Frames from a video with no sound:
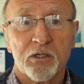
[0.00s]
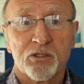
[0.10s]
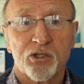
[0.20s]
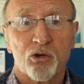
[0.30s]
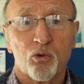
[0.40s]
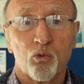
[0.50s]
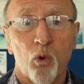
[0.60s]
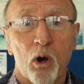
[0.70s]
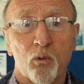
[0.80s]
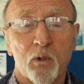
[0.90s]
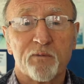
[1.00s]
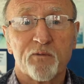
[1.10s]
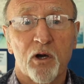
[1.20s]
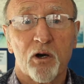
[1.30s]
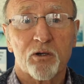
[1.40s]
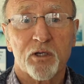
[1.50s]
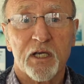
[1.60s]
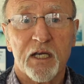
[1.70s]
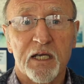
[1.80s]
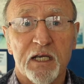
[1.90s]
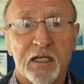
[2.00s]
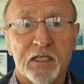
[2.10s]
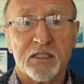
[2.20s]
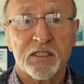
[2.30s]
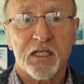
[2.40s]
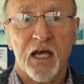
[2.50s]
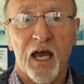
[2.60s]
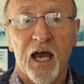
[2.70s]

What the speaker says: So what we've got is